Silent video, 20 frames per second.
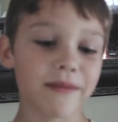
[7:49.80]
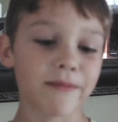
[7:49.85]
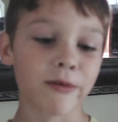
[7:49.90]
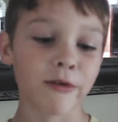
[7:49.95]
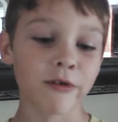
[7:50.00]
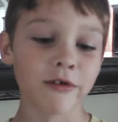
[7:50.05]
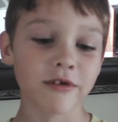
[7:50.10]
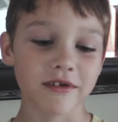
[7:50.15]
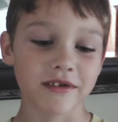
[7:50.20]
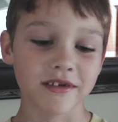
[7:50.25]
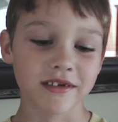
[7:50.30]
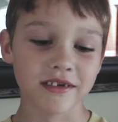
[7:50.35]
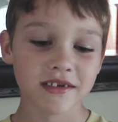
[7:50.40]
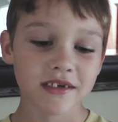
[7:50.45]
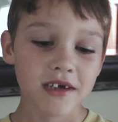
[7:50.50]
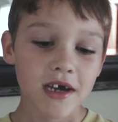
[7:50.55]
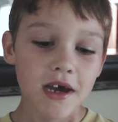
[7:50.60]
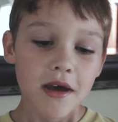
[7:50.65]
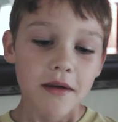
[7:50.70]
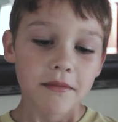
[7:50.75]
important
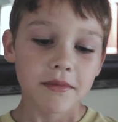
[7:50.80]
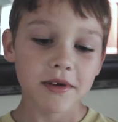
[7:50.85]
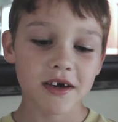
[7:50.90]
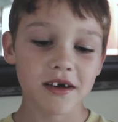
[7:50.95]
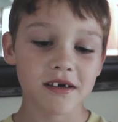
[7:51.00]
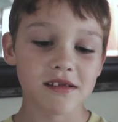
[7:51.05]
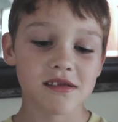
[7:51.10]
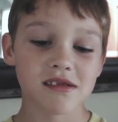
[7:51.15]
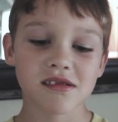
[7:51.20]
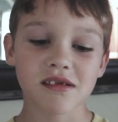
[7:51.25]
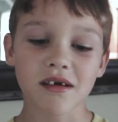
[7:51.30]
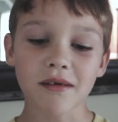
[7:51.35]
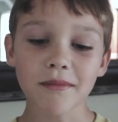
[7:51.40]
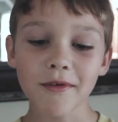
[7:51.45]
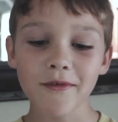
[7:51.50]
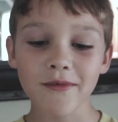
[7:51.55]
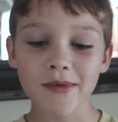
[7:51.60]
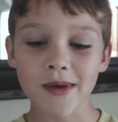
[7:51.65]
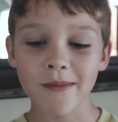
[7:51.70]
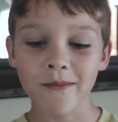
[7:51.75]
because some
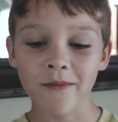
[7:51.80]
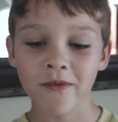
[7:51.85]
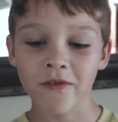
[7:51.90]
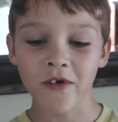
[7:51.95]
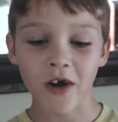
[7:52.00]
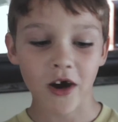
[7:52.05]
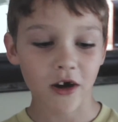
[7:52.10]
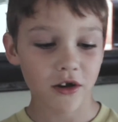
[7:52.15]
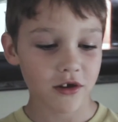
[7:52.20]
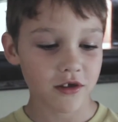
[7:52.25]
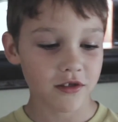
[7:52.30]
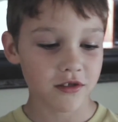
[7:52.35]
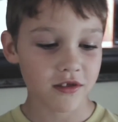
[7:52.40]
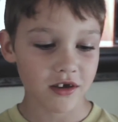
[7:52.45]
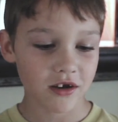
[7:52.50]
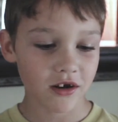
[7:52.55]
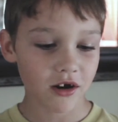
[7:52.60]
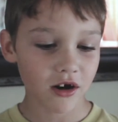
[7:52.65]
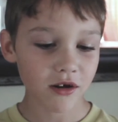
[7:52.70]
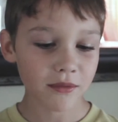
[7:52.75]
of them fought in
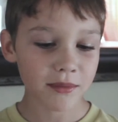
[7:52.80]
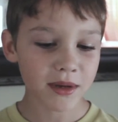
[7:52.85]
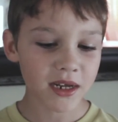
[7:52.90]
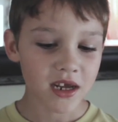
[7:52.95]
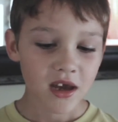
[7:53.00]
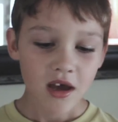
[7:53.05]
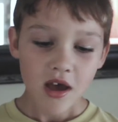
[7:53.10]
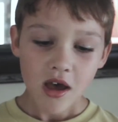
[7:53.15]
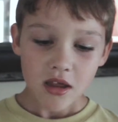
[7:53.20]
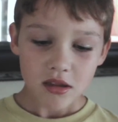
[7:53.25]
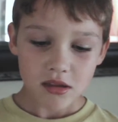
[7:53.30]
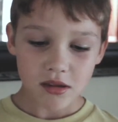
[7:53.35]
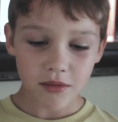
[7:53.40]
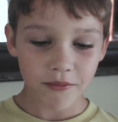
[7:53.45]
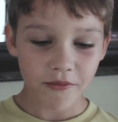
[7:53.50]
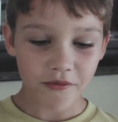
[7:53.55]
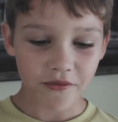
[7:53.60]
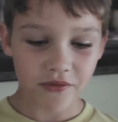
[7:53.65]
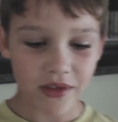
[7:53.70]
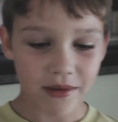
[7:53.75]
the army, some
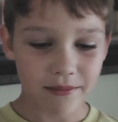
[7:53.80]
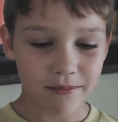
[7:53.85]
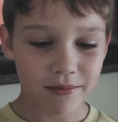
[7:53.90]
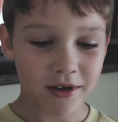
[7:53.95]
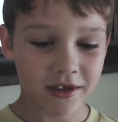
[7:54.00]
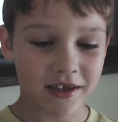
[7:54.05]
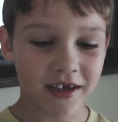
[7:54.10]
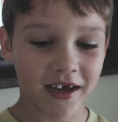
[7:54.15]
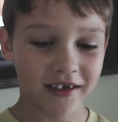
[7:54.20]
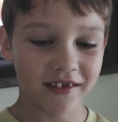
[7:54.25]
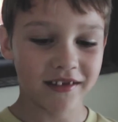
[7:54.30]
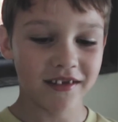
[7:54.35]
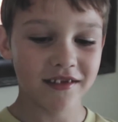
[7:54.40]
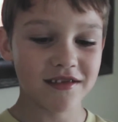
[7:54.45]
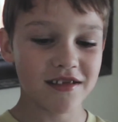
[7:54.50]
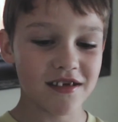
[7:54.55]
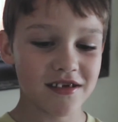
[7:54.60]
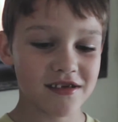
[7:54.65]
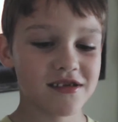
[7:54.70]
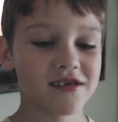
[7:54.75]
of them protected
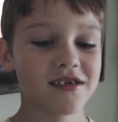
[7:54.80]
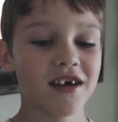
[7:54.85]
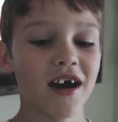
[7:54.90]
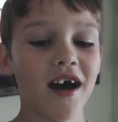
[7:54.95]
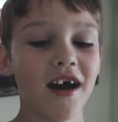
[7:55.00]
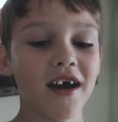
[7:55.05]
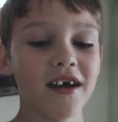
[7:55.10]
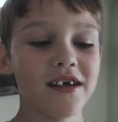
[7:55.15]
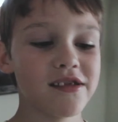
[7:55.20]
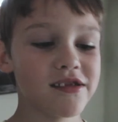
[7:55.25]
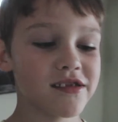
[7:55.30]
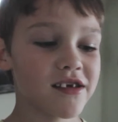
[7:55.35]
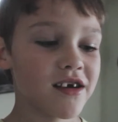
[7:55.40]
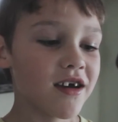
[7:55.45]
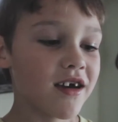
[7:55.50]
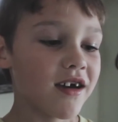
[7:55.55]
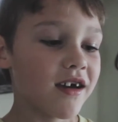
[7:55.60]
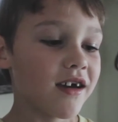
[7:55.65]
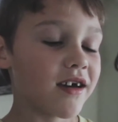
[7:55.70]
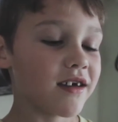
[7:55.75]
the skies,
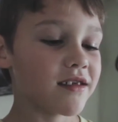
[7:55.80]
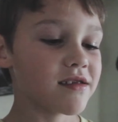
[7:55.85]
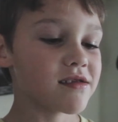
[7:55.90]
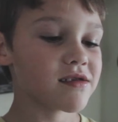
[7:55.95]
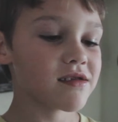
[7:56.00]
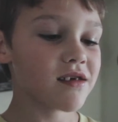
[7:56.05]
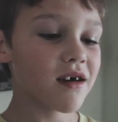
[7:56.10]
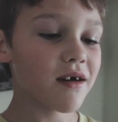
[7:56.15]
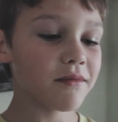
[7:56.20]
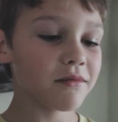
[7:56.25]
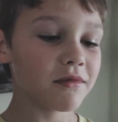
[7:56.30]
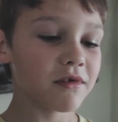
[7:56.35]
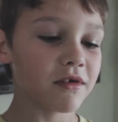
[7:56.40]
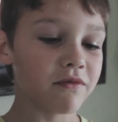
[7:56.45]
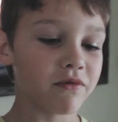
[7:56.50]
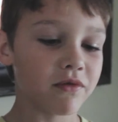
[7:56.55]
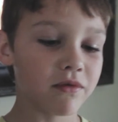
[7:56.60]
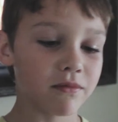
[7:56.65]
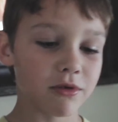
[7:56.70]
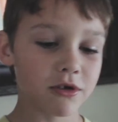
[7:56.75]
and some
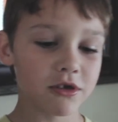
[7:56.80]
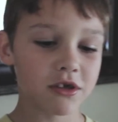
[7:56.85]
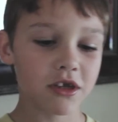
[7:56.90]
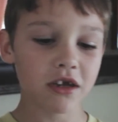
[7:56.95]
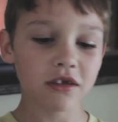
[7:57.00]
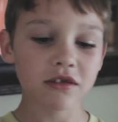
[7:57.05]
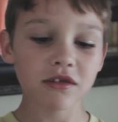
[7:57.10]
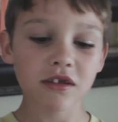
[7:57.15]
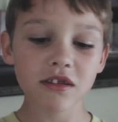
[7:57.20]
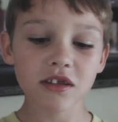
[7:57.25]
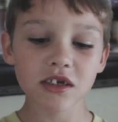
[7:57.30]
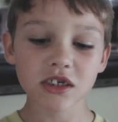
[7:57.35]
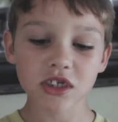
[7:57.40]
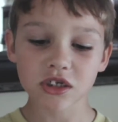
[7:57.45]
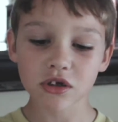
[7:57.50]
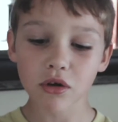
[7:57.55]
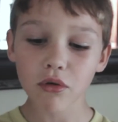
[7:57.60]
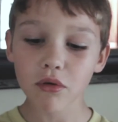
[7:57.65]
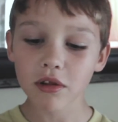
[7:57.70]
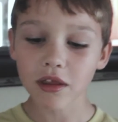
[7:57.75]
even protected the
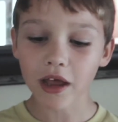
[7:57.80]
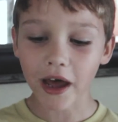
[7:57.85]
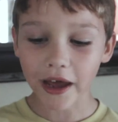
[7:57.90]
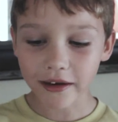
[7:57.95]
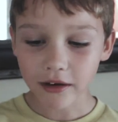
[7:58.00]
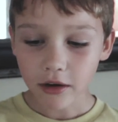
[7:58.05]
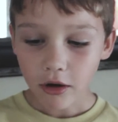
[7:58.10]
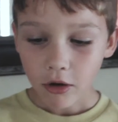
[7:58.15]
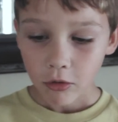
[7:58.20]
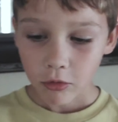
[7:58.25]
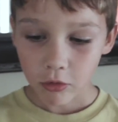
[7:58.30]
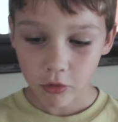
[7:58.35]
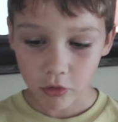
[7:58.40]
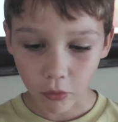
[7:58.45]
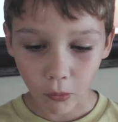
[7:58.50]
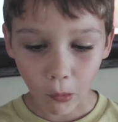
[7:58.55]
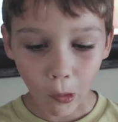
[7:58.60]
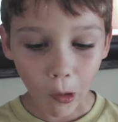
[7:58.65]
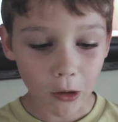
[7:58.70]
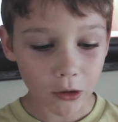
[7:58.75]
shoreline or the
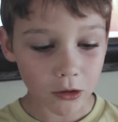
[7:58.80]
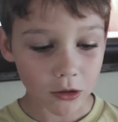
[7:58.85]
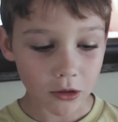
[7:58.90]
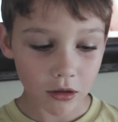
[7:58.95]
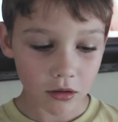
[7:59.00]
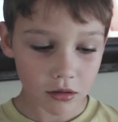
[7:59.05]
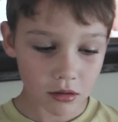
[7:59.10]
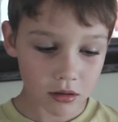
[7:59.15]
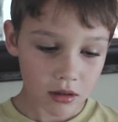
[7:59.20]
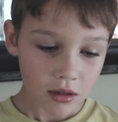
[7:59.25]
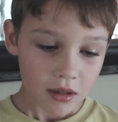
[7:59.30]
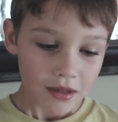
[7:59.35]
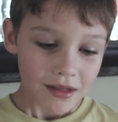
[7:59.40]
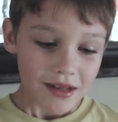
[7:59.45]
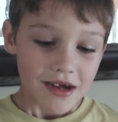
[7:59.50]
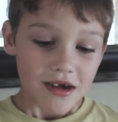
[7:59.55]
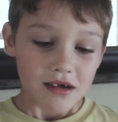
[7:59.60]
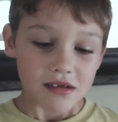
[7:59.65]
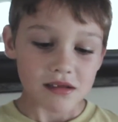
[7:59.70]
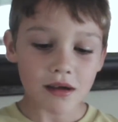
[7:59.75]
water.
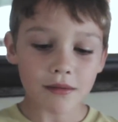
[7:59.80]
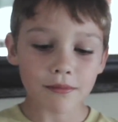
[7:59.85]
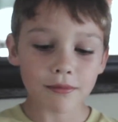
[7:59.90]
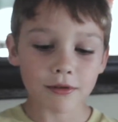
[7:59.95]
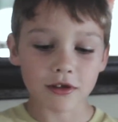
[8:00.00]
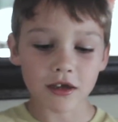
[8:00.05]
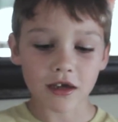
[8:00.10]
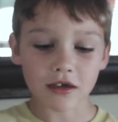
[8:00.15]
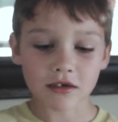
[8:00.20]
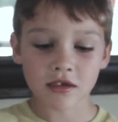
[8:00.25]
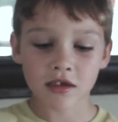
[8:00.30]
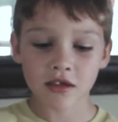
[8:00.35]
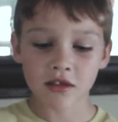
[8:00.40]
Some protected